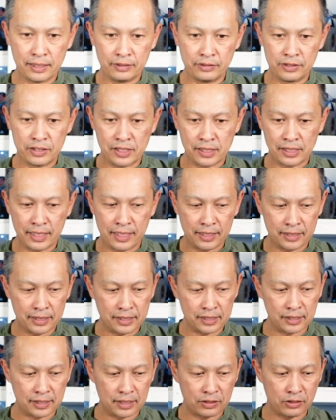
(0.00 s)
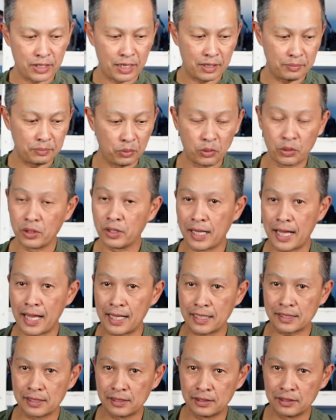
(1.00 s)
clearance links, that you have portal
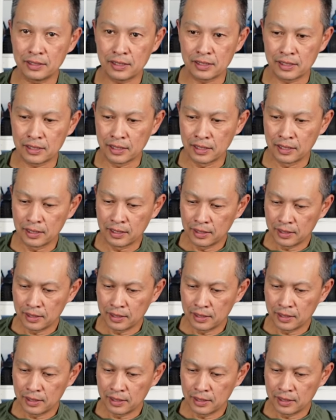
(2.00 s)
axles,